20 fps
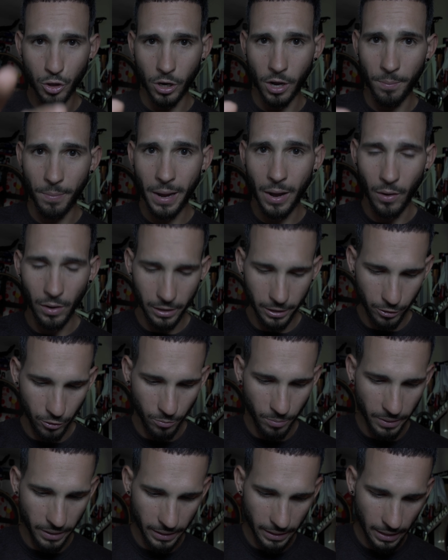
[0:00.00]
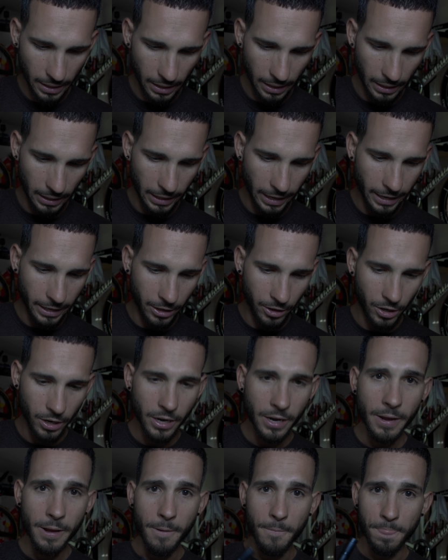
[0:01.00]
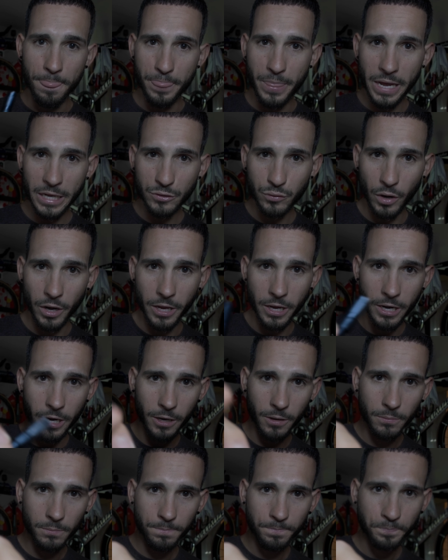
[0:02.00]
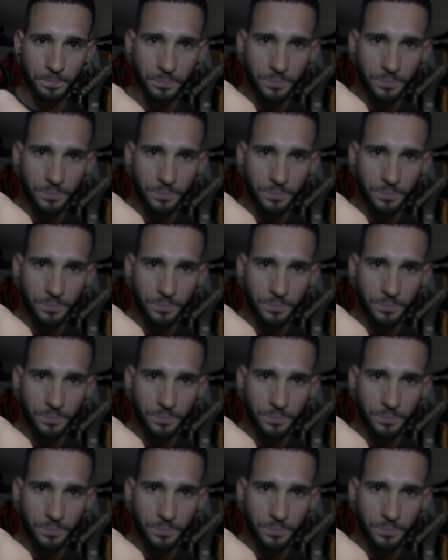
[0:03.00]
talk about a little bit later. This right here